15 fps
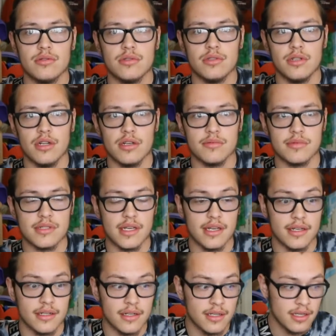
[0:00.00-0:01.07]
You know what I'm
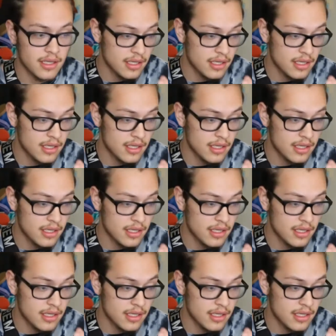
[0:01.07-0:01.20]
saying?